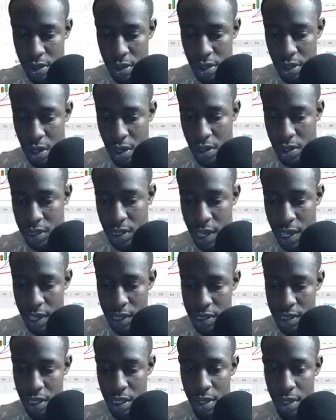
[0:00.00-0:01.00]
Oh, it's
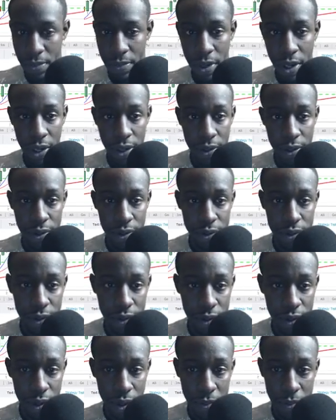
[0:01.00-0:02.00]
XEM, right?
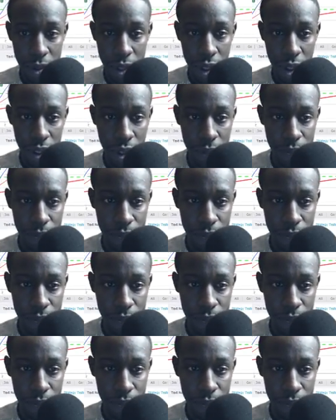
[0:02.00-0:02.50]
I'm bugging.